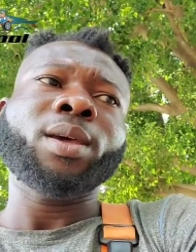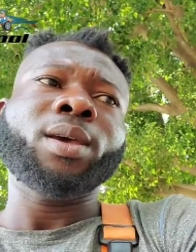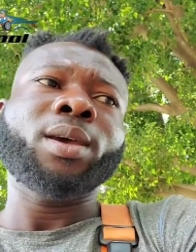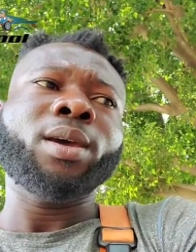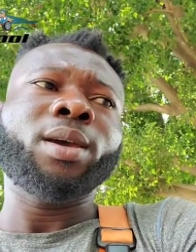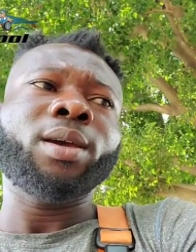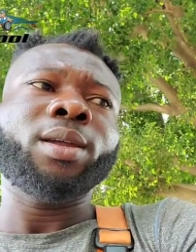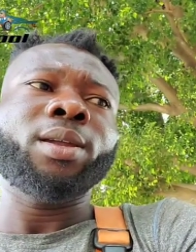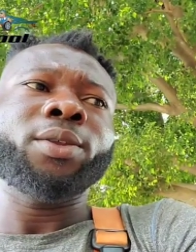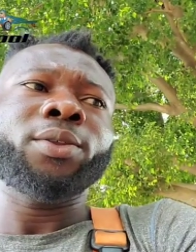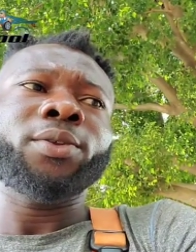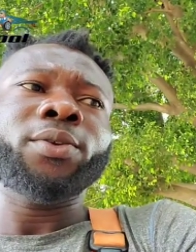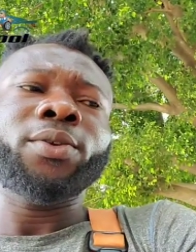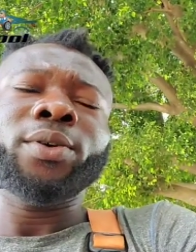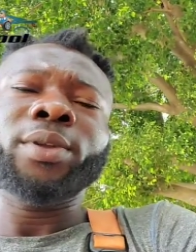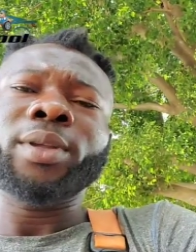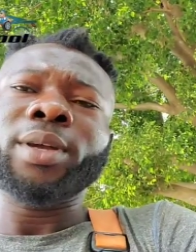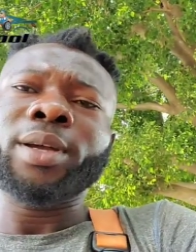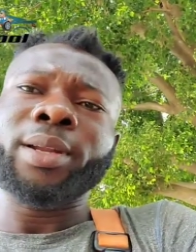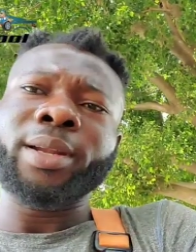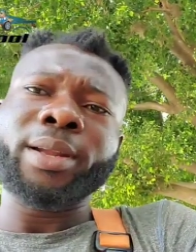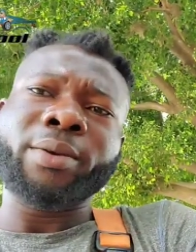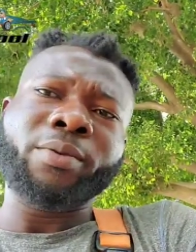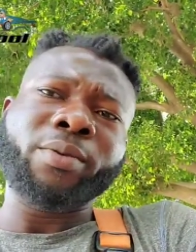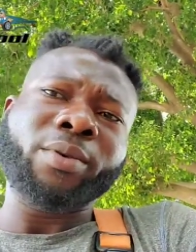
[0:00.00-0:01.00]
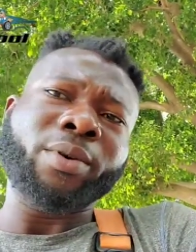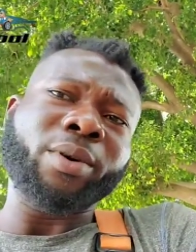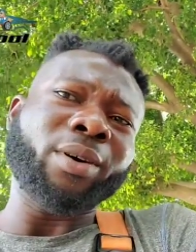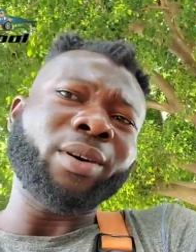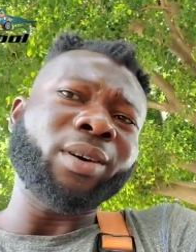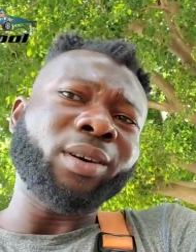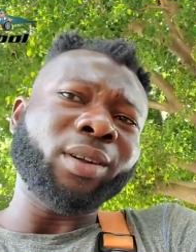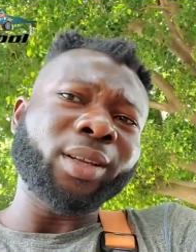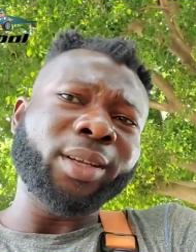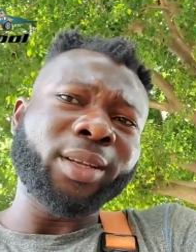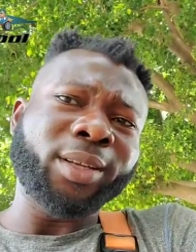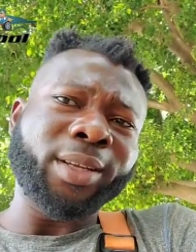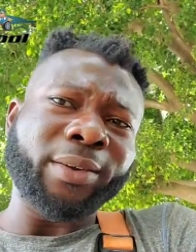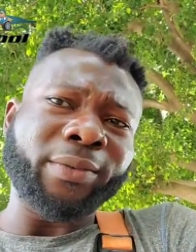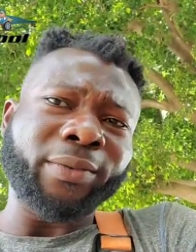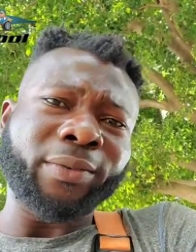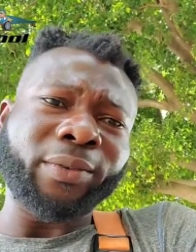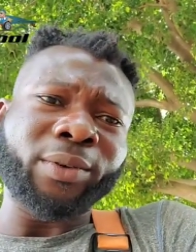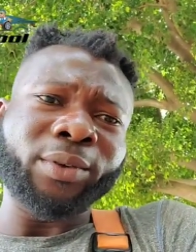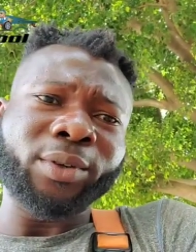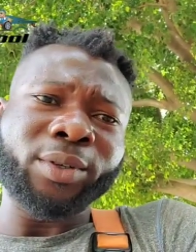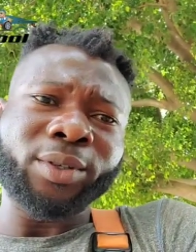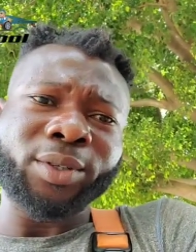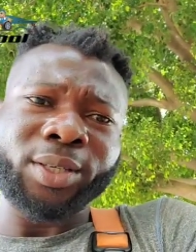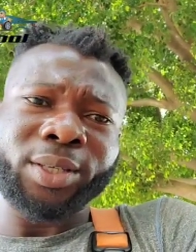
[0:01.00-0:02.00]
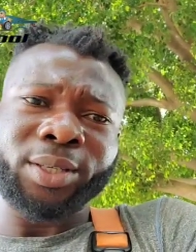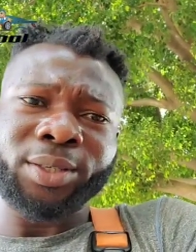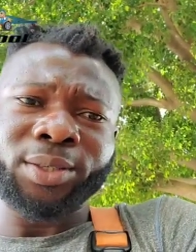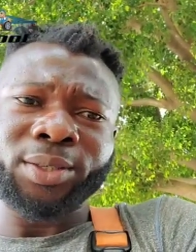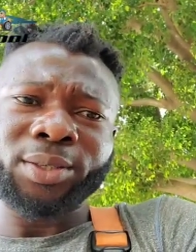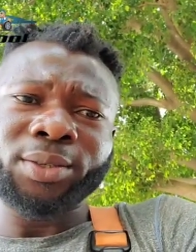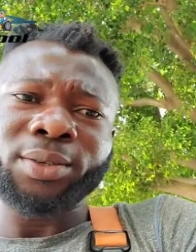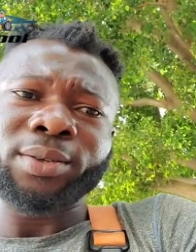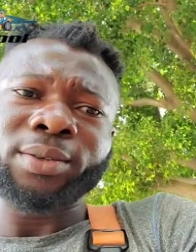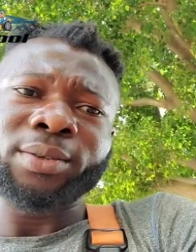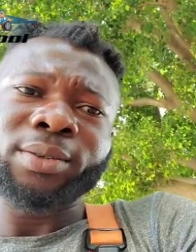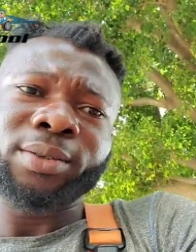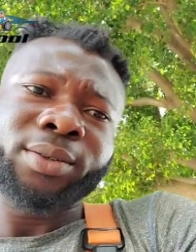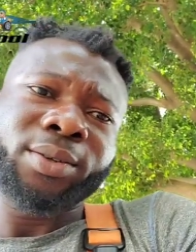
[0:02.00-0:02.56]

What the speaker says: and in Toyota they will call it a flow sensor.